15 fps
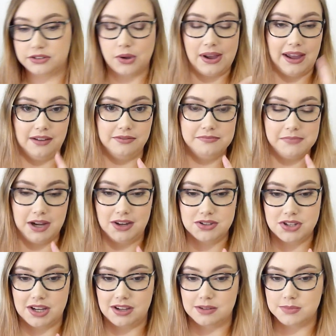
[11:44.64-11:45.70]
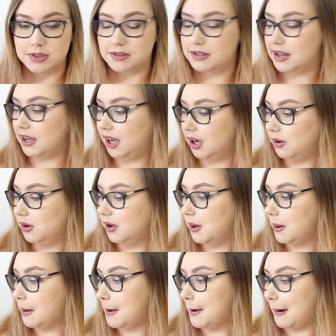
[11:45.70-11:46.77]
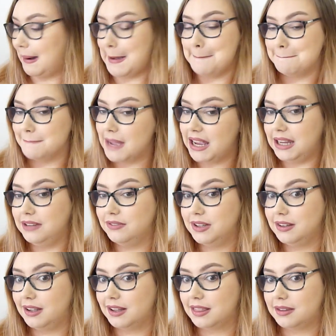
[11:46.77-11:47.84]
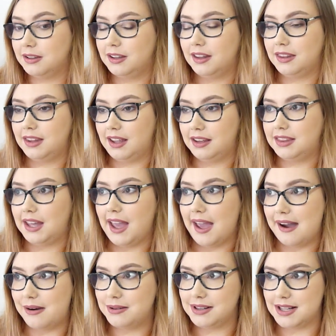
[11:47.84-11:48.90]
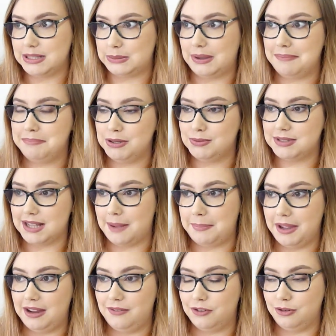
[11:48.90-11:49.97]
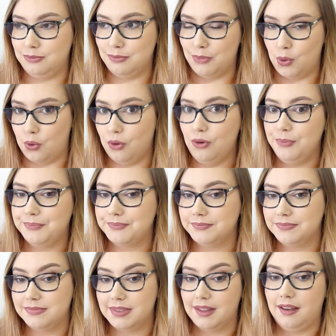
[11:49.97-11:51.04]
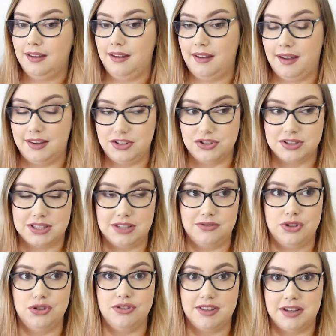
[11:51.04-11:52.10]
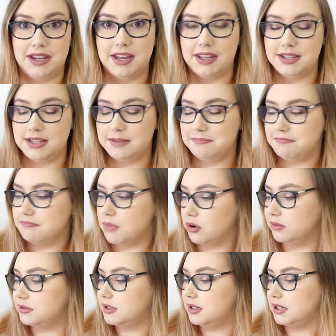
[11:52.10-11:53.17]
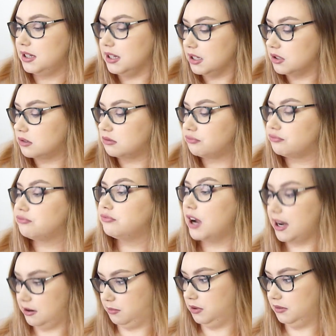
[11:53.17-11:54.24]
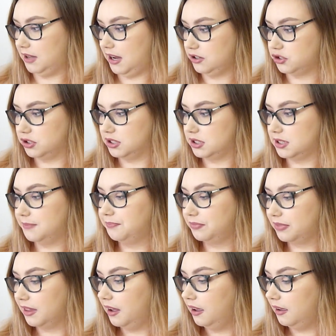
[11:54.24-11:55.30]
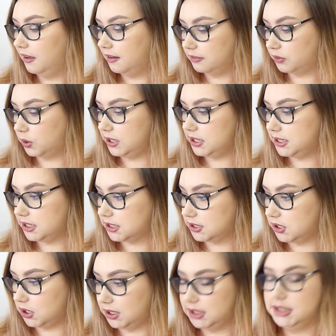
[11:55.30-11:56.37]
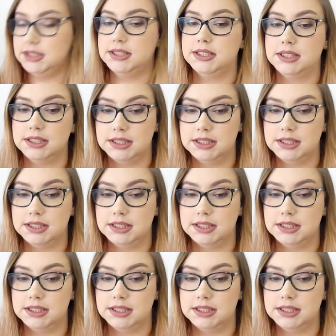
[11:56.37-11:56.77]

have Marc Jacobs on now. I may even like the Hourglass one builds up even more and just gives you the most incredible lashes. $46.